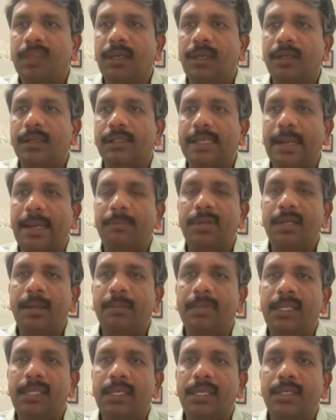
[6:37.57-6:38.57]
sample
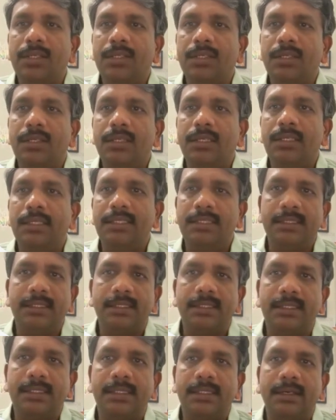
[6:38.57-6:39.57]
application,
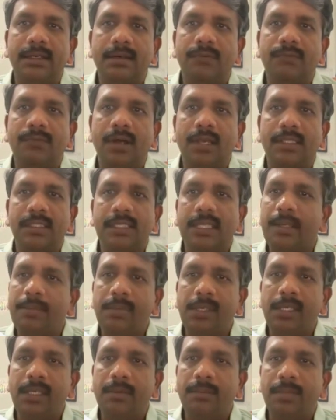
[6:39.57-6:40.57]
just fast
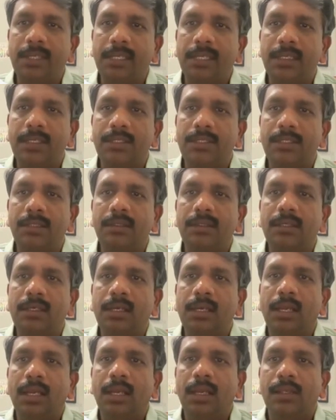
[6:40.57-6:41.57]
API application,
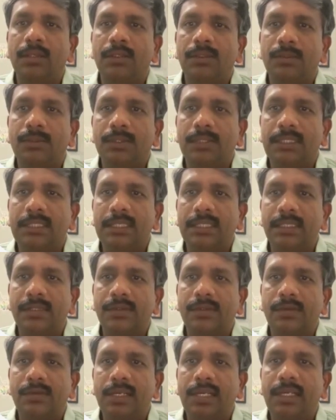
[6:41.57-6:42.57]
so just
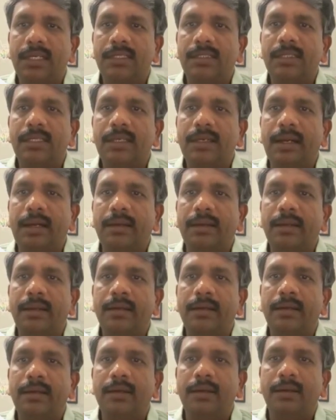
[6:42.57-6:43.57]
reads the
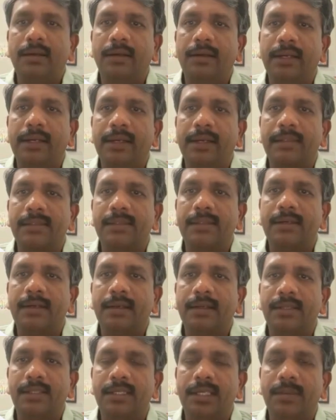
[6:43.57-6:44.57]
content,
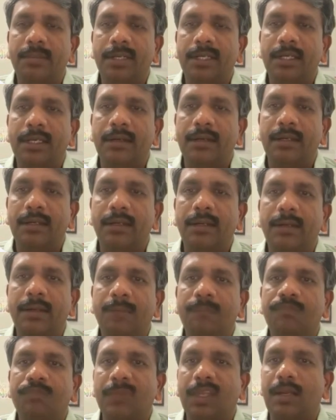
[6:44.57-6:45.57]
index.html content,
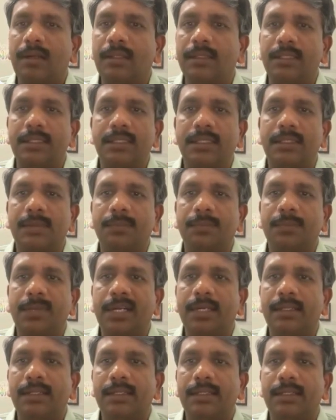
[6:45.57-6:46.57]
and just
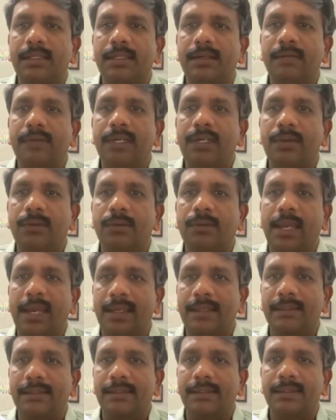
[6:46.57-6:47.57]
prints that when you
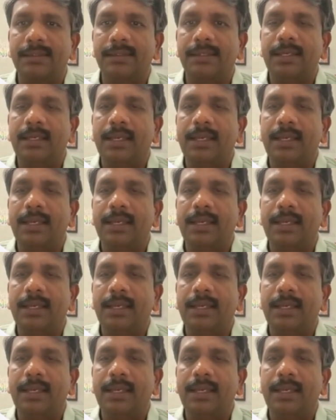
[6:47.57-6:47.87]
access